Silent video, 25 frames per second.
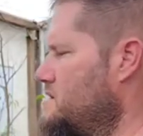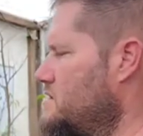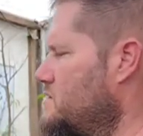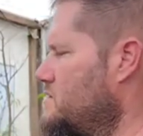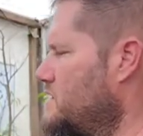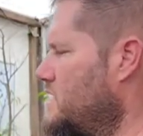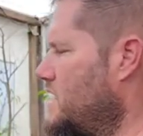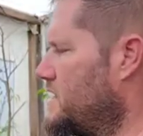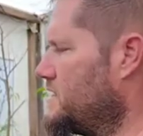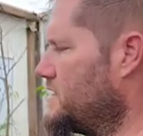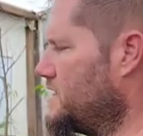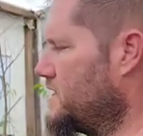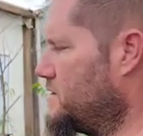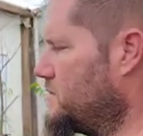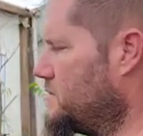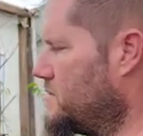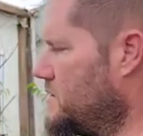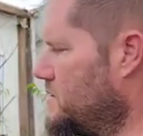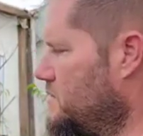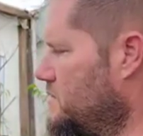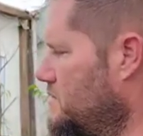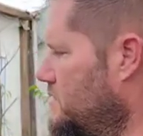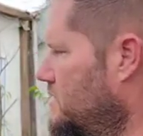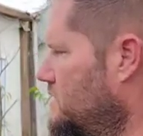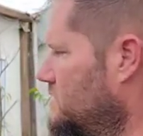knowing how they
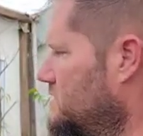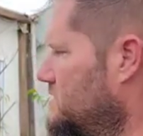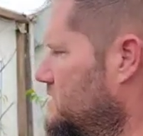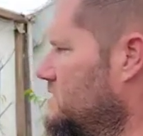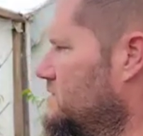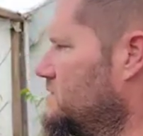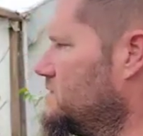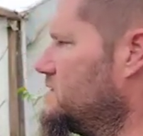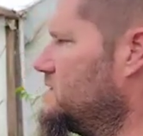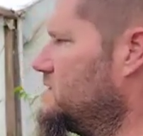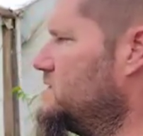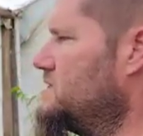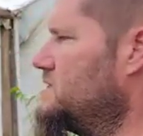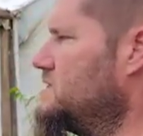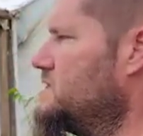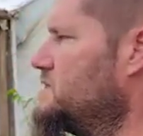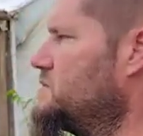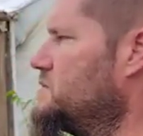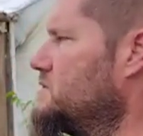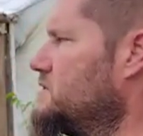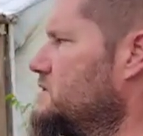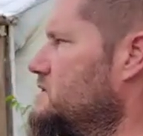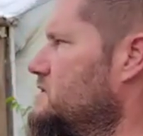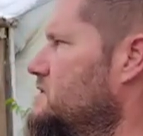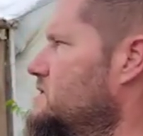grow also, because these
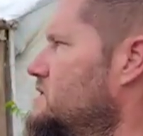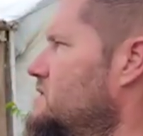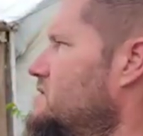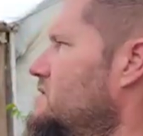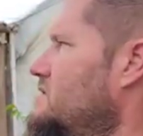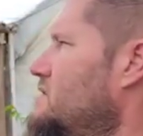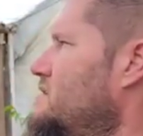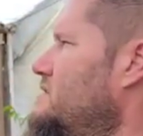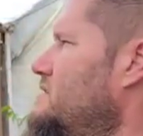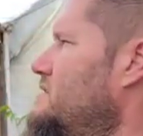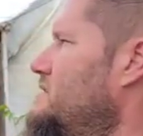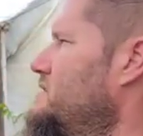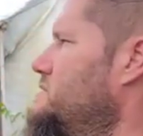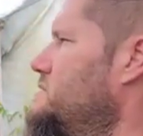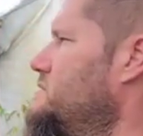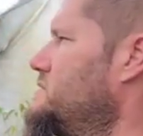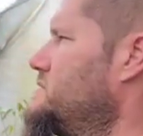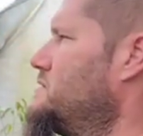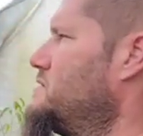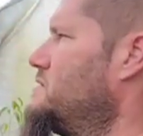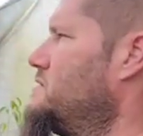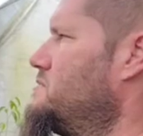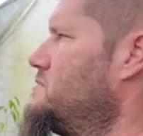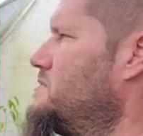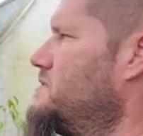ones these ones
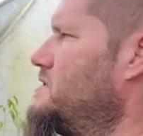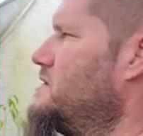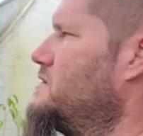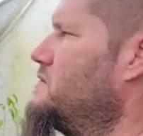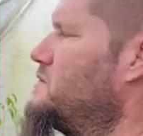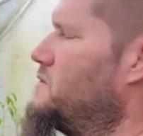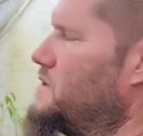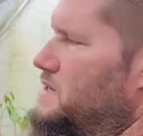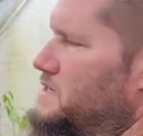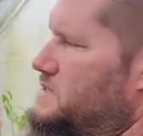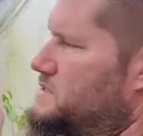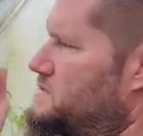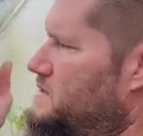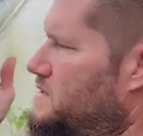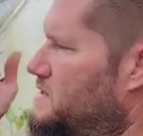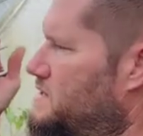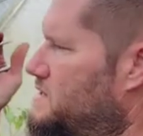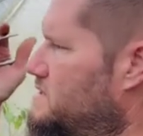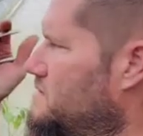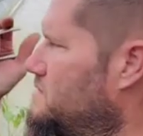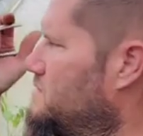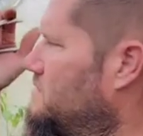grow pretty quick, so I can